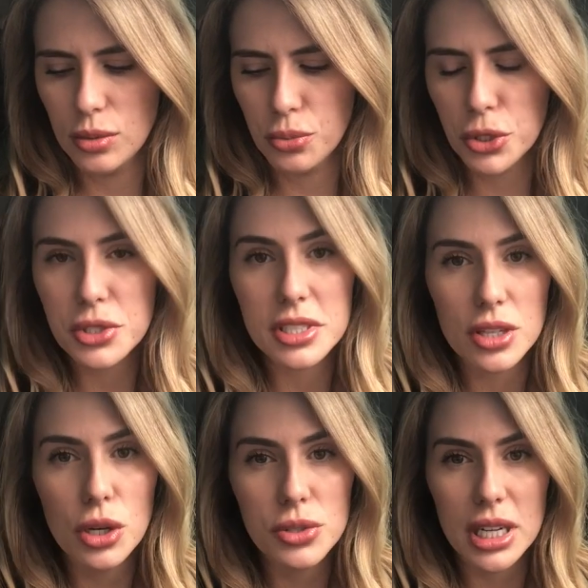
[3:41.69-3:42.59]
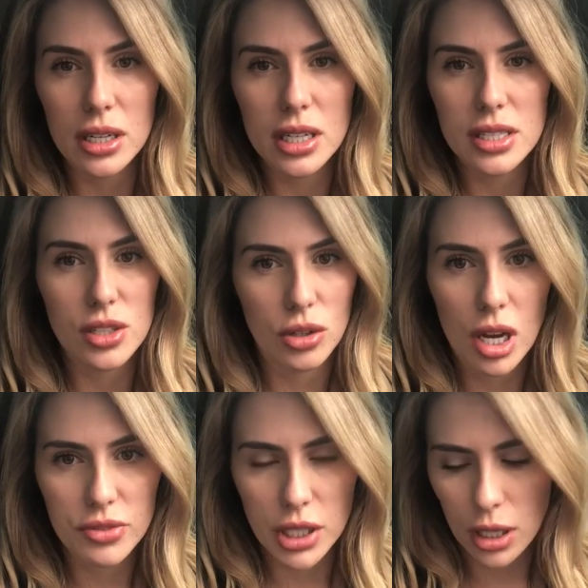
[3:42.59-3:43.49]
bruises in those areas are
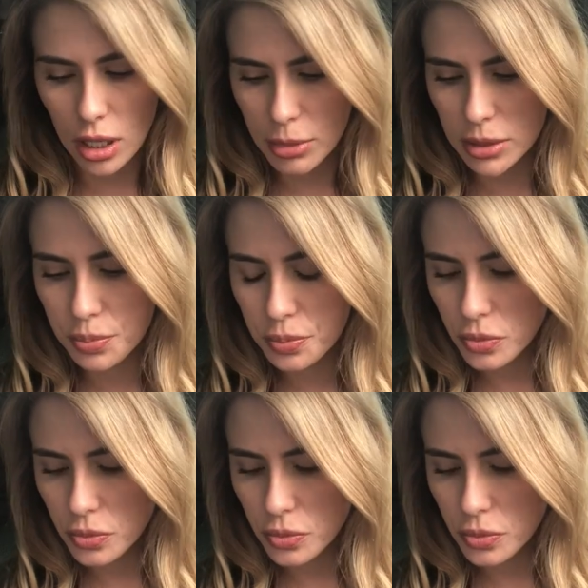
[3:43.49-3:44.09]
not very common.